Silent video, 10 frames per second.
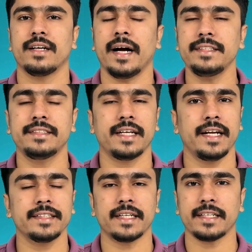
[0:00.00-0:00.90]
and
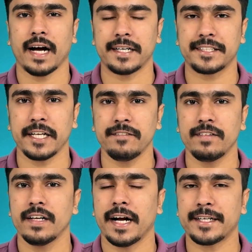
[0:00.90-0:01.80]
selling that hard drive
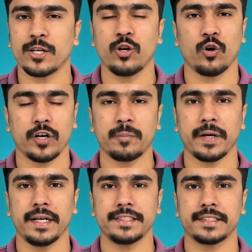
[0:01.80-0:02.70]
at a lower
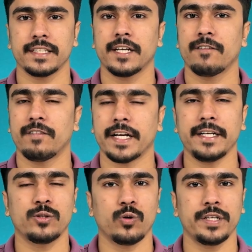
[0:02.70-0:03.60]
price when I
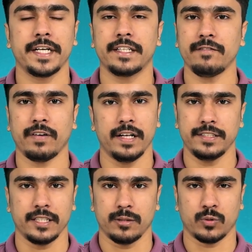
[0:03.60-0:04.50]
don't need the files
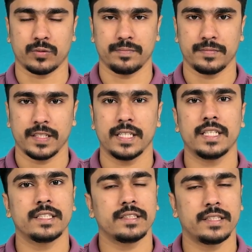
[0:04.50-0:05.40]
anymore.
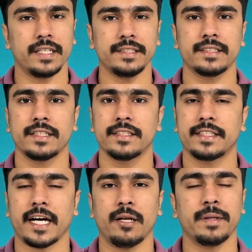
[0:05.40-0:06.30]
Thus,
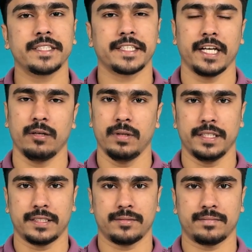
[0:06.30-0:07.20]
dynamic scalability.